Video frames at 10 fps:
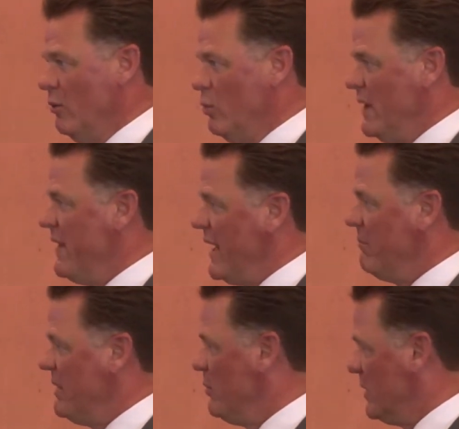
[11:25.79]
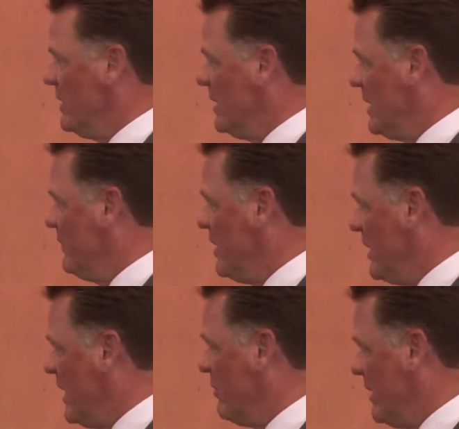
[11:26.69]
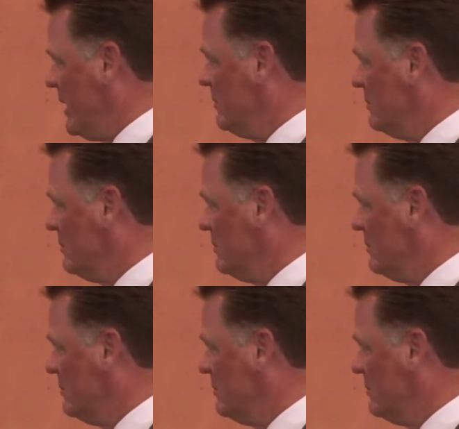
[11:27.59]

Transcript: would they be willing to give to United Way?